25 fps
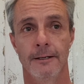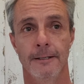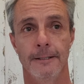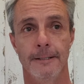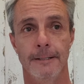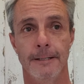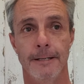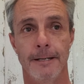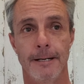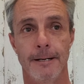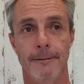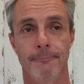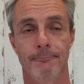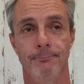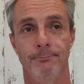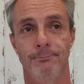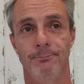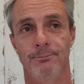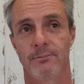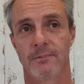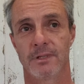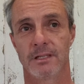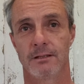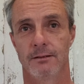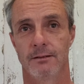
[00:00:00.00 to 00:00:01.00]

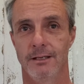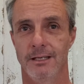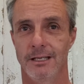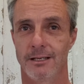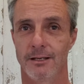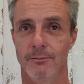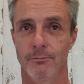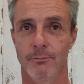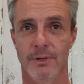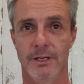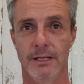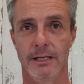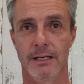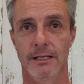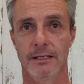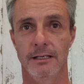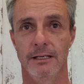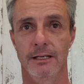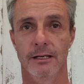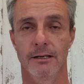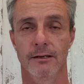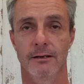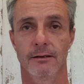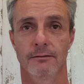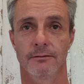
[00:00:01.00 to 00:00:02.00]
It can be in
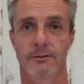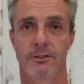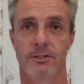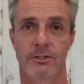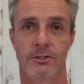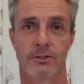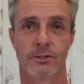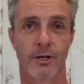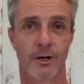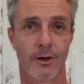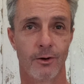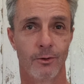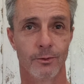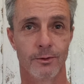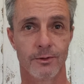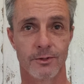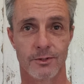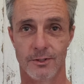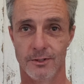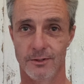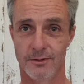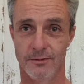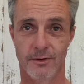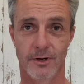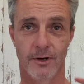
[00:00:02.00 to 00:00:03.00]
your
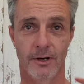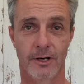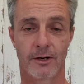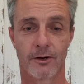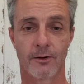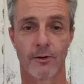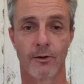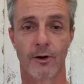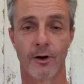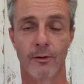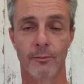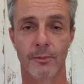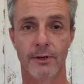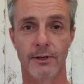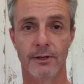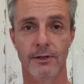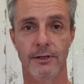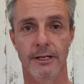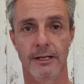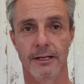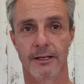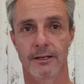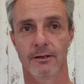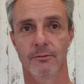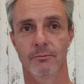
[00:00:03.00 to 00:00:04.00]
shoulders, is very common.
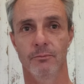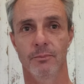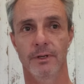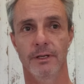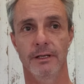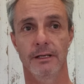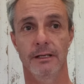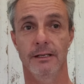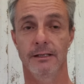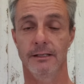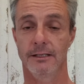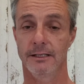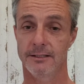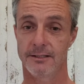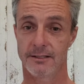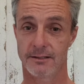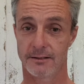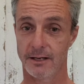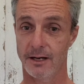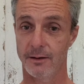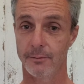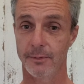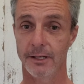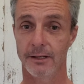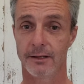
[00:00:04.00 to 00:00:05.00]
It can be in your
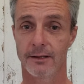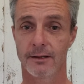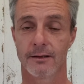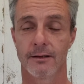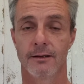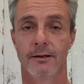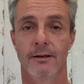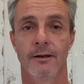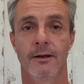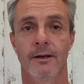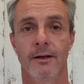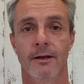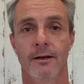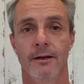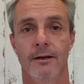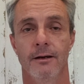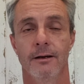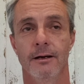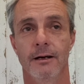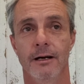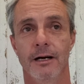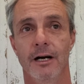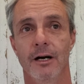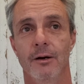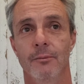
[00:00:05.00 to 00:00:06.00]
stomach.
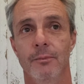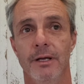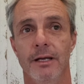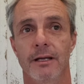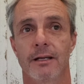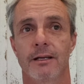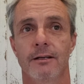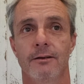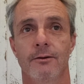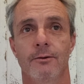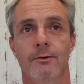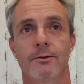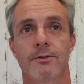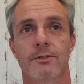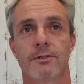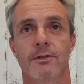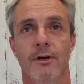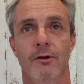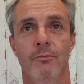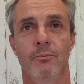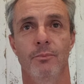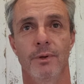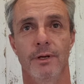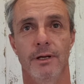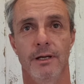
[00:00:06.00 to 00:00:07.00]
It can
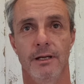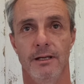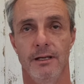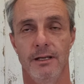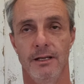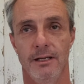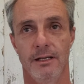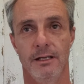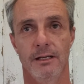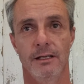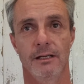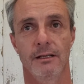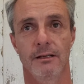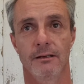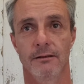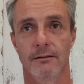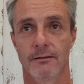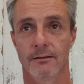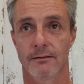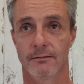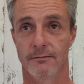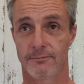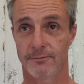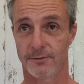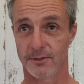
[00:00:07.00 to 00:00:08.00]
also be
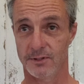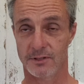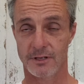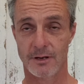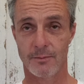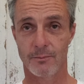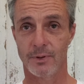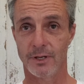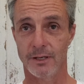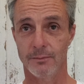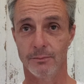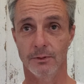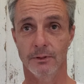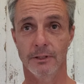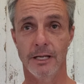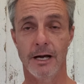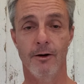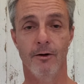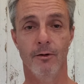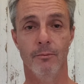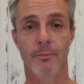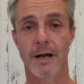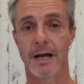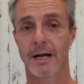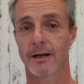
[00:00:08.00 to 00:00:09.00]
in, for some people,
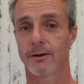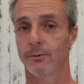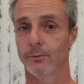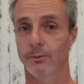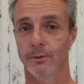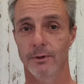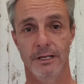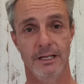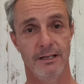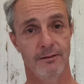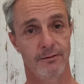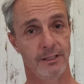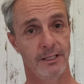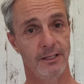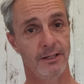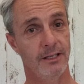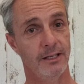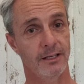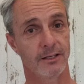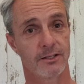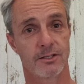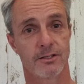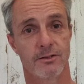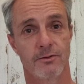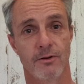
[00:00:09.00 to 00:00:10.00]
lower back, or even in the
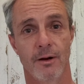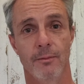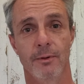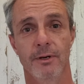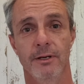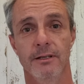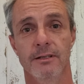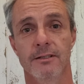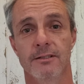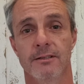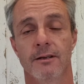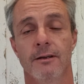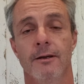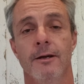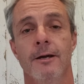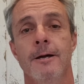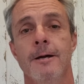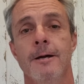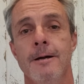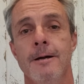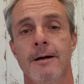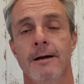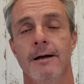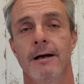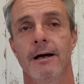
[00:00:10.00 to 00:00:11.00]
extremities.
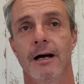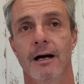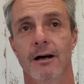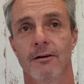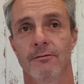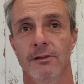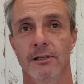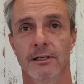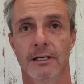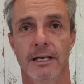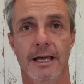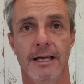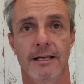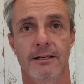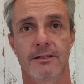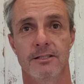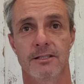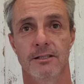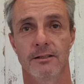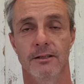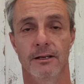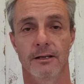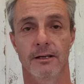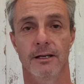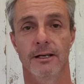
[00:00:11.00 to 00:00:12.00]
The legs
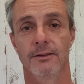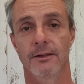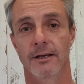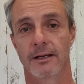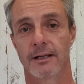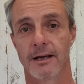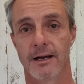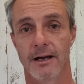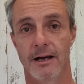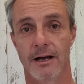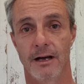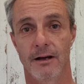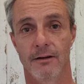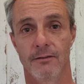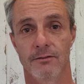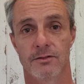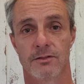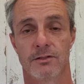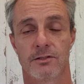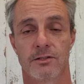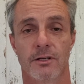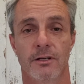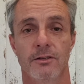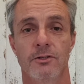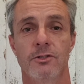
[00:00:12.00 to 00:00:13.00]
and the calves.
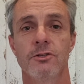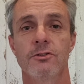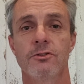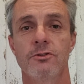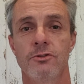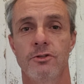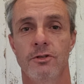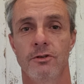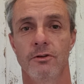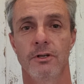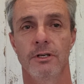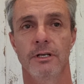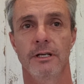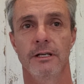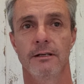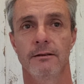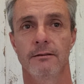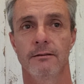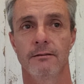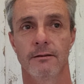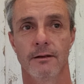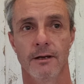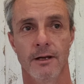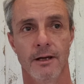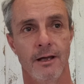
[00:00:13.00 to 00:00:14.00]
So just tune
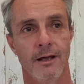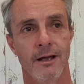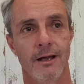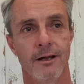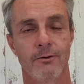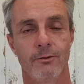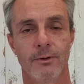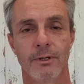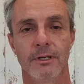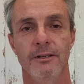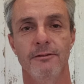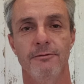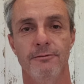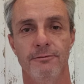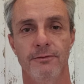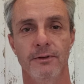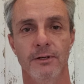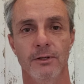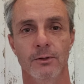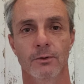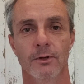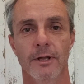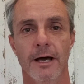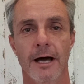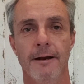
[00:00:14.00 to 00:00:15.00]
in and really
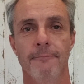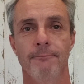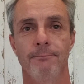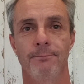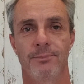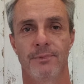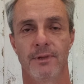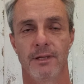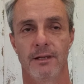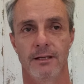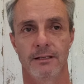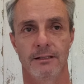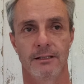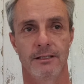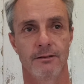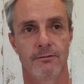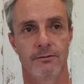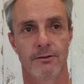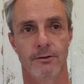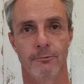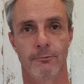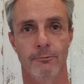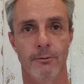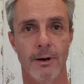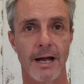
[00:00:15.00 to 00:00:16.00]
feel that, and give
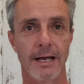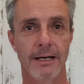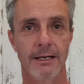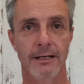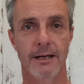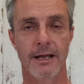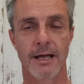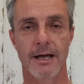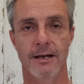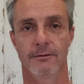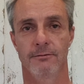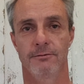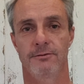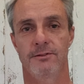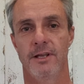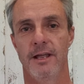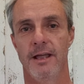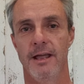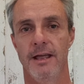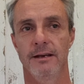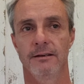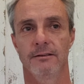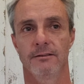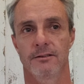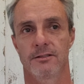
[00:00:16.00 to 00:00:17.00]
it a rating out of
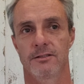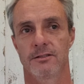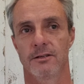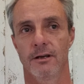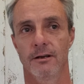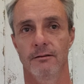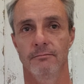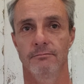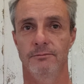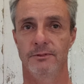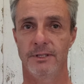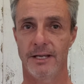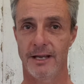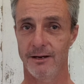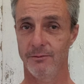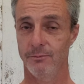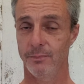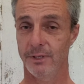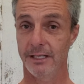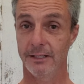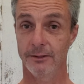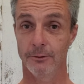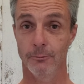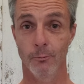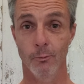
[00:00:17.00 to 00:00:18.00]
10. So 10
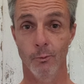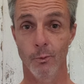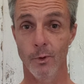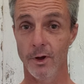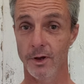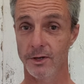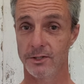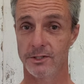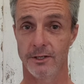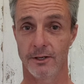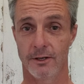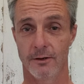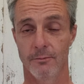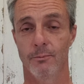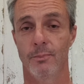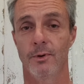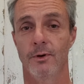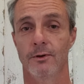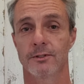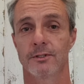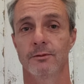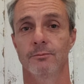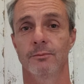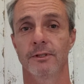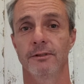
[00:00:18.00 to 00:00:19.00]
being the worst you can
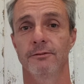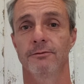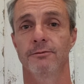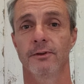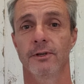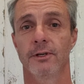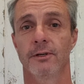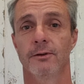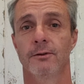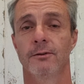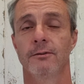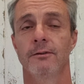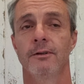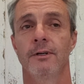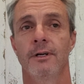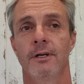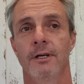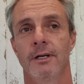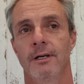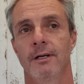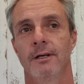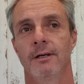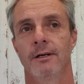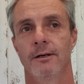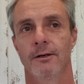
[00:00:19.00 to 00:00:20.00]
possibly feel,
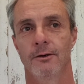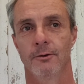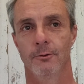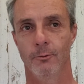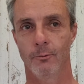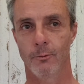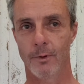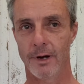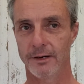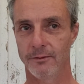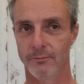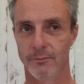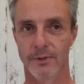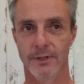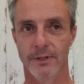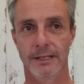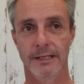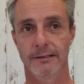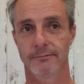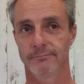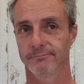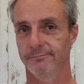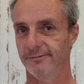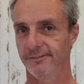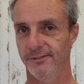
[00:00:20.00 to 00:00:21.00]
1
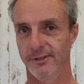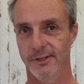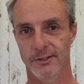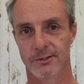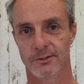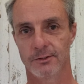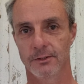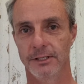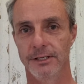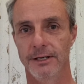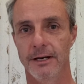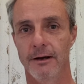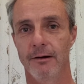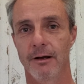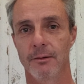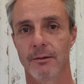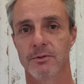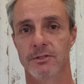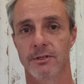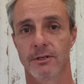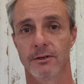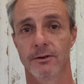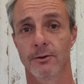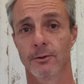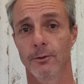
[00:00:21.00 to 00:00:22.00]
being virtually no
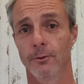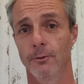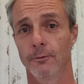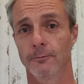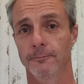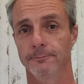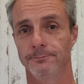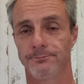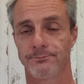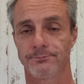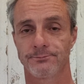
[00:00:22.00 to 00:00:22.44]
upset at all.